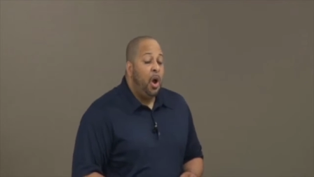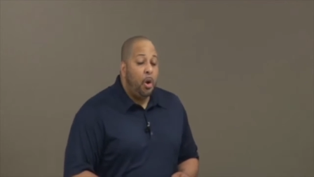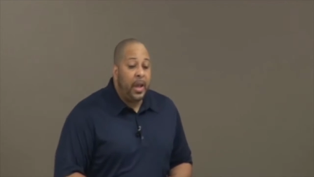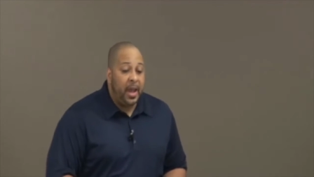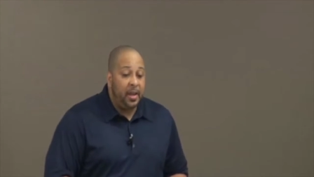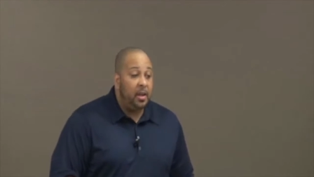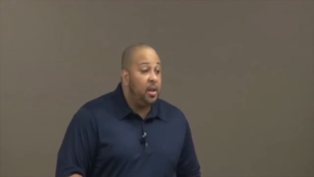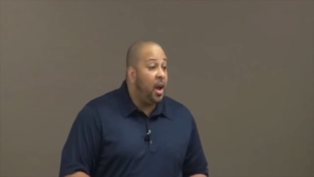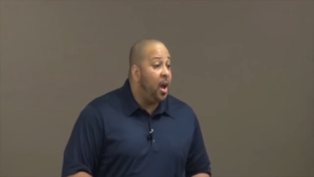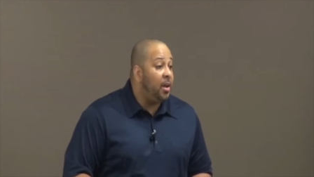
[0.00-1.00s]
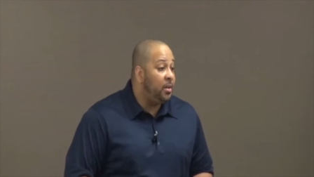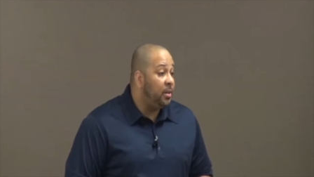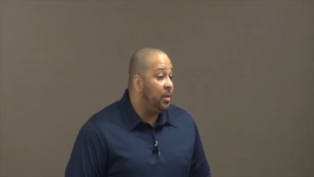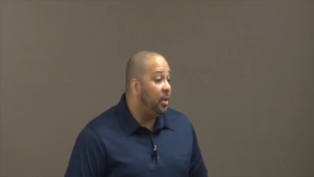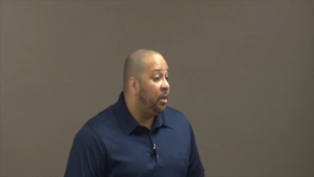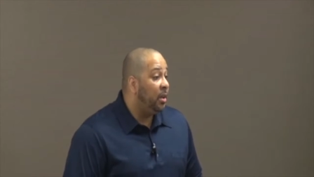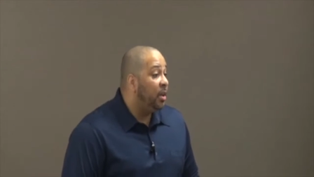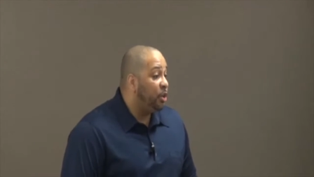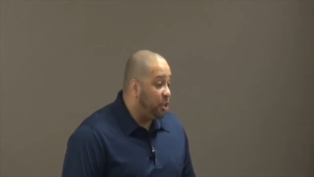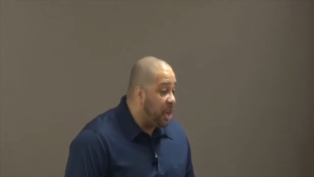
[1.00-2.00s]
Okay, huh?
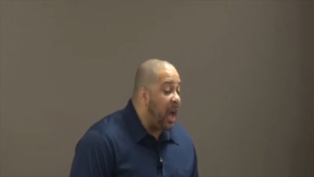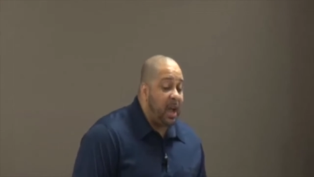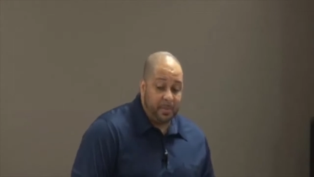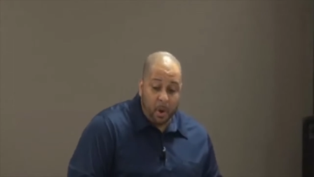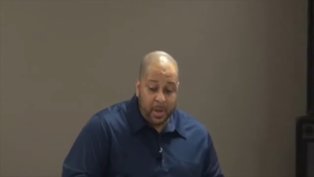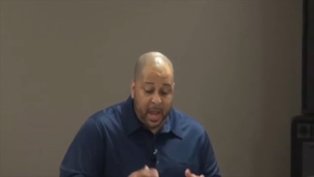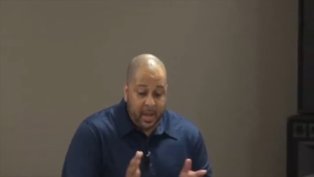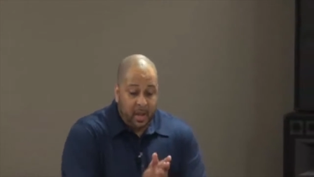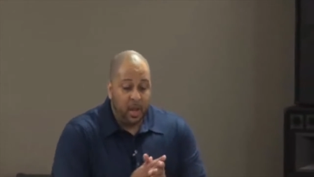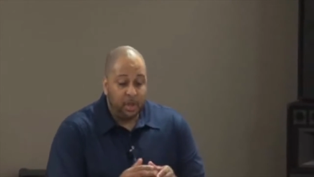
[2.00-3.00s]
Your job. Okay.